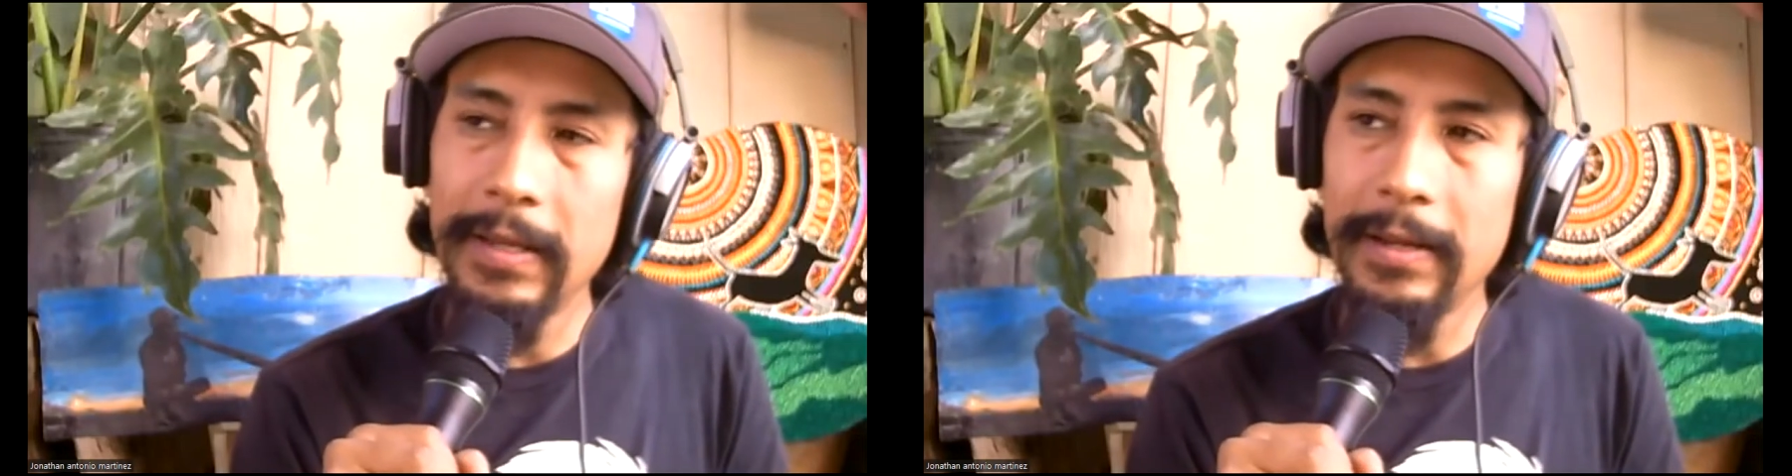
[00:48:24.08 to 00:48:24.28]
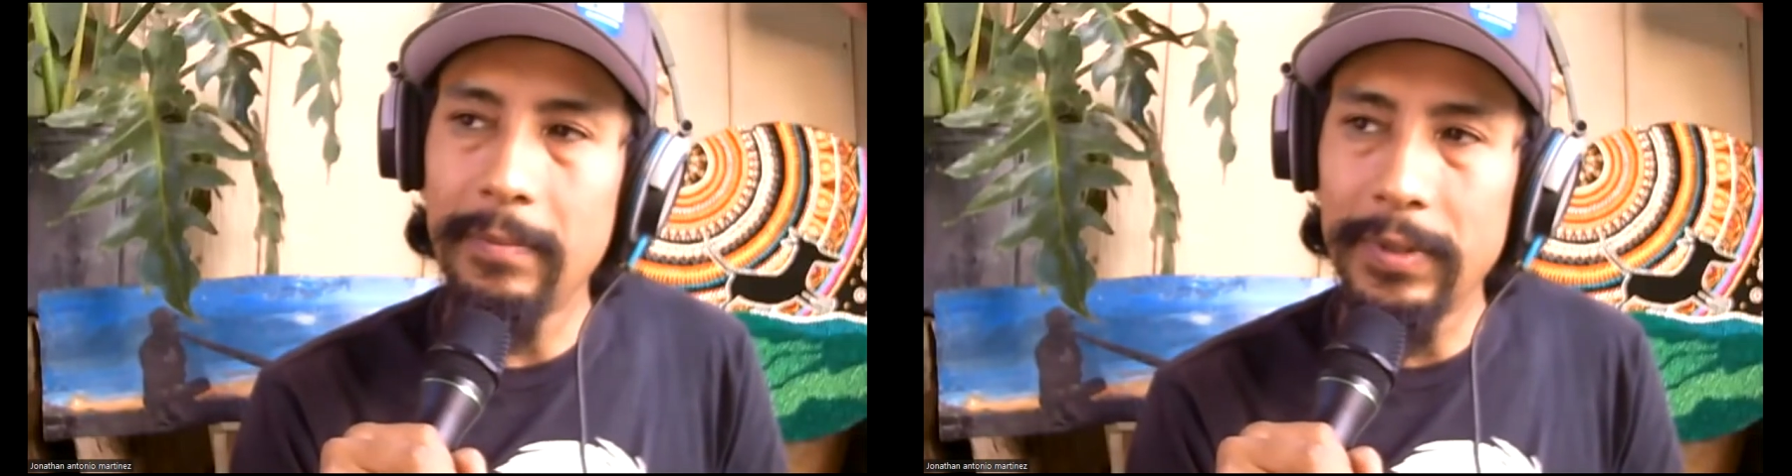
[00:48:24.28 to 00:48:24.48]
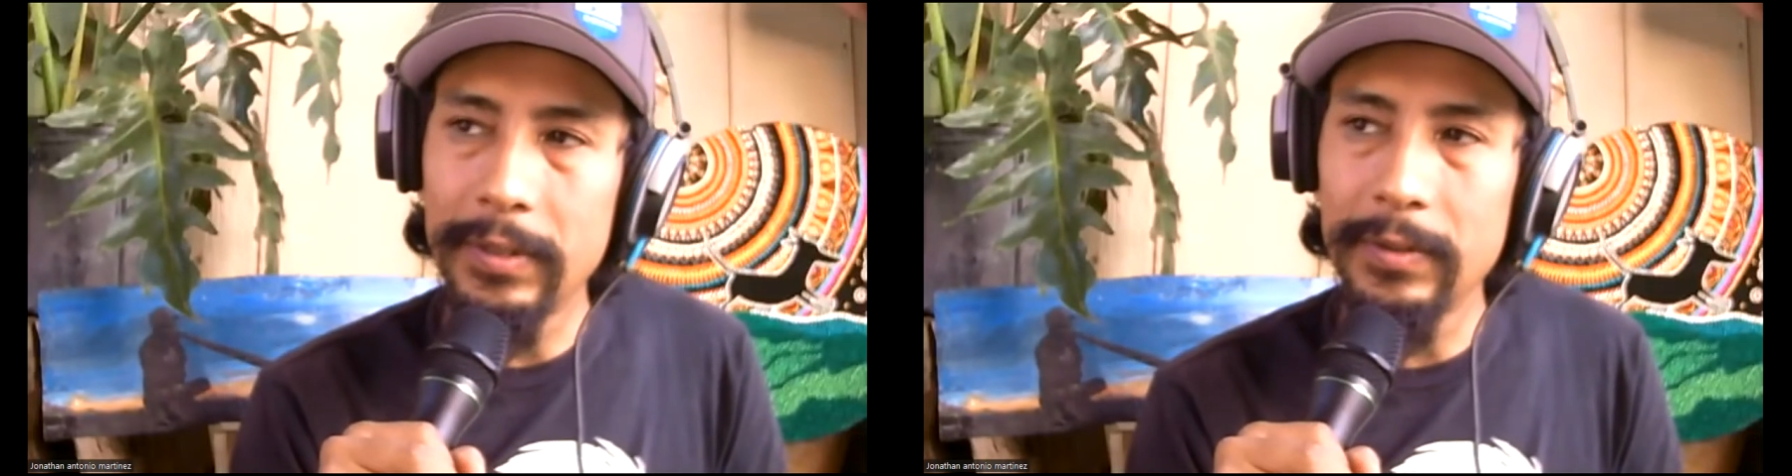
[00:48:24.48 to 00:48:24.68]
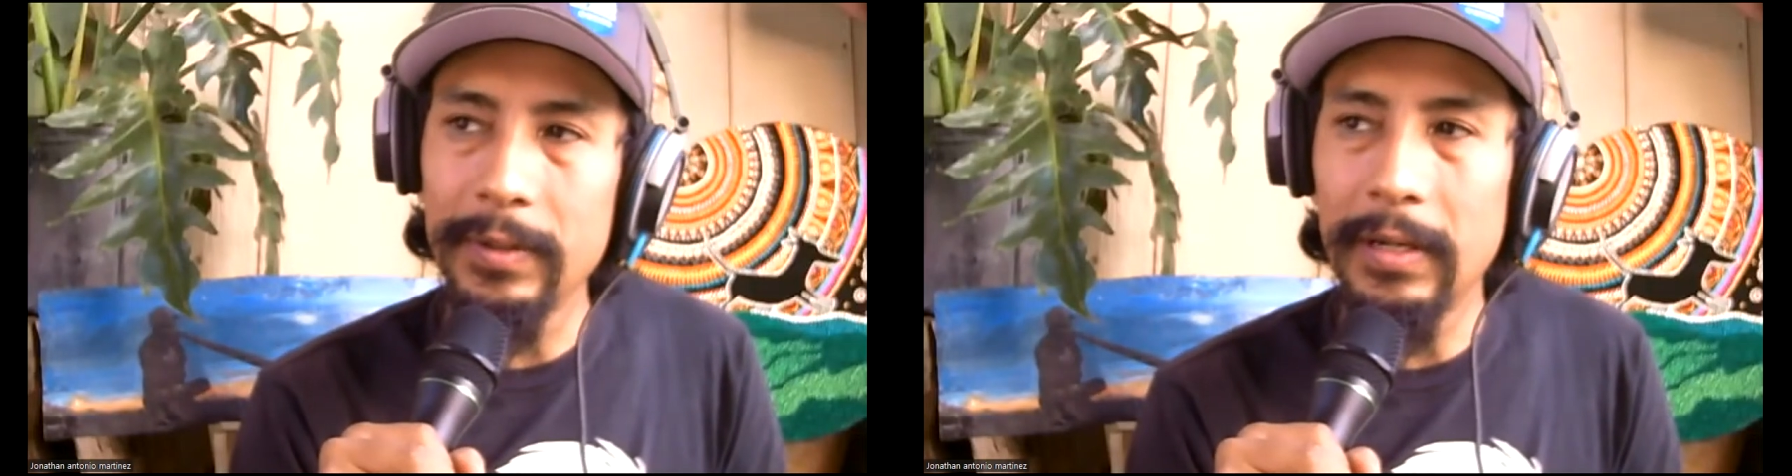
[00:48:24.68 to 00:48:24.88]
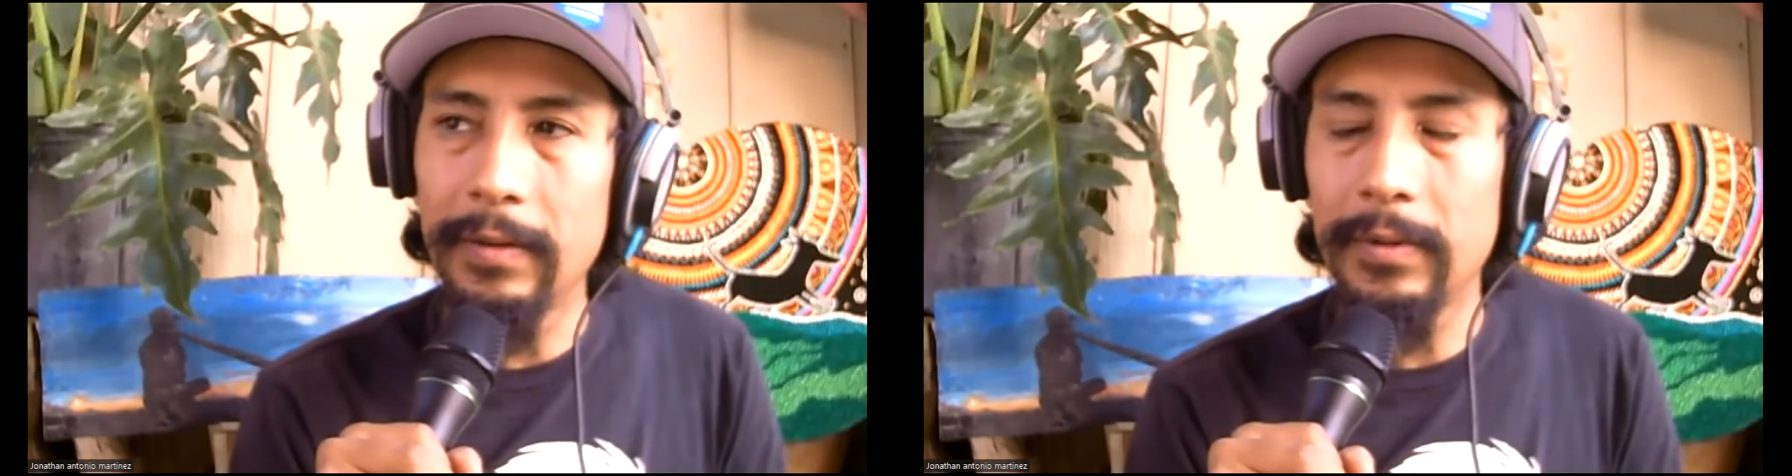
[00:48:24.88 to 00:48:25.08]
in a
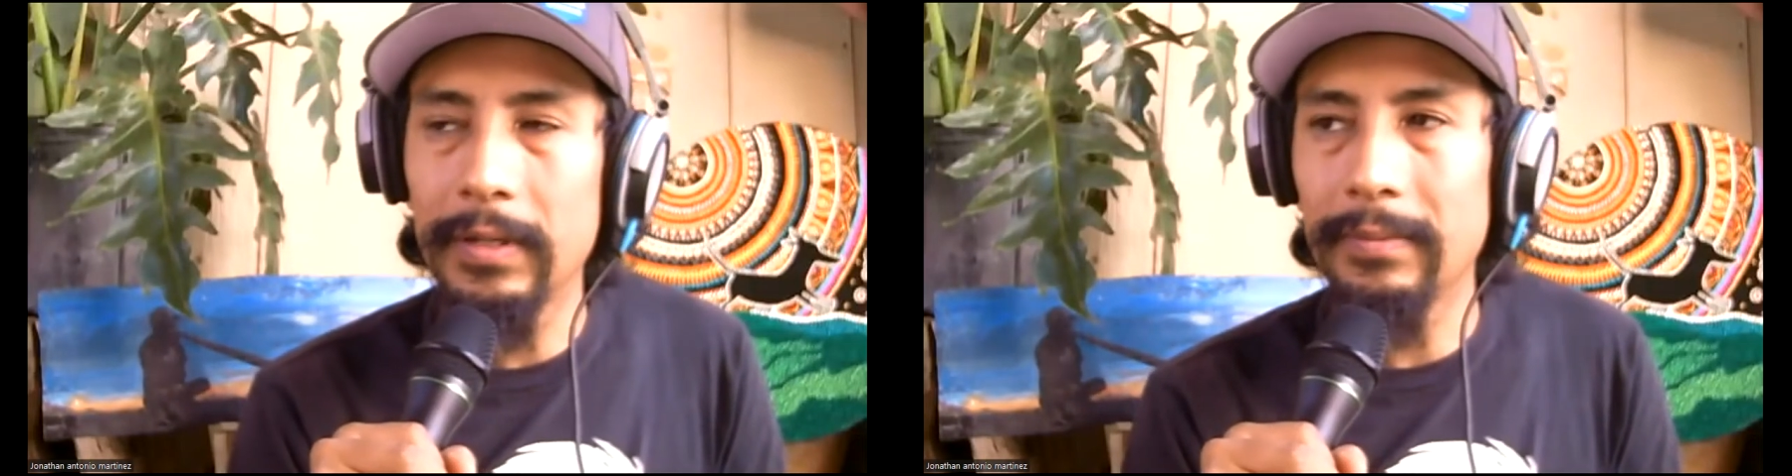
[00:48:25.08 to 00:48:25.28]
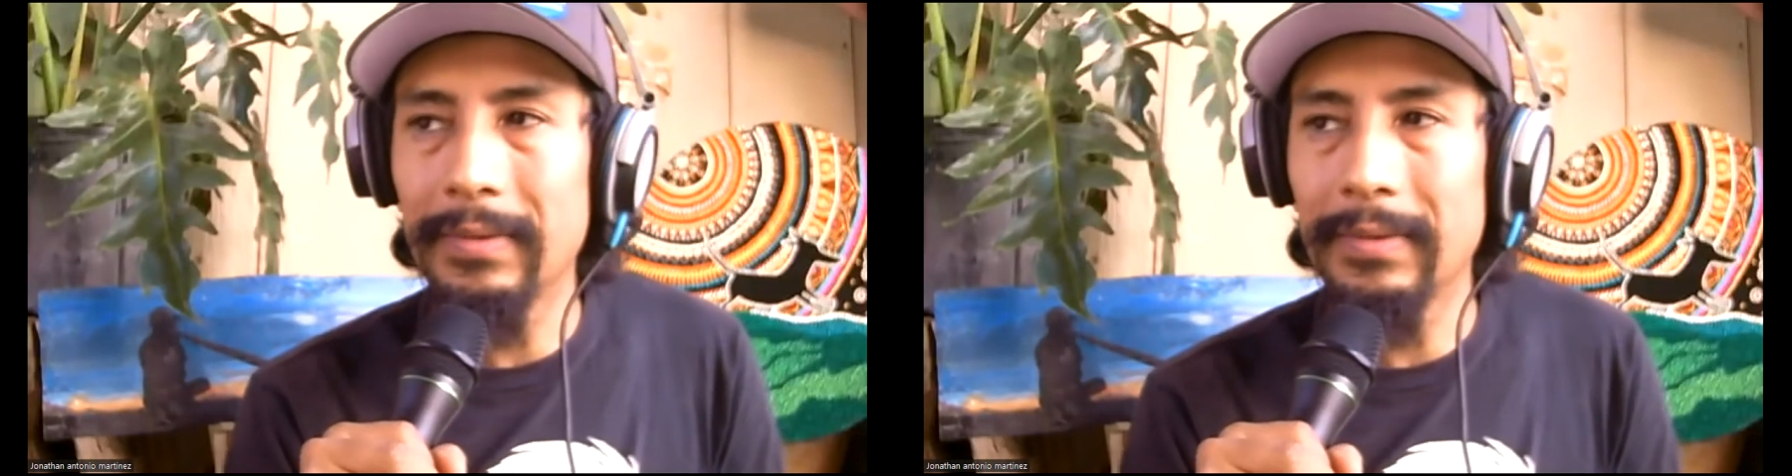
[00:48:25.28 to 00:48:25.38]
personal level,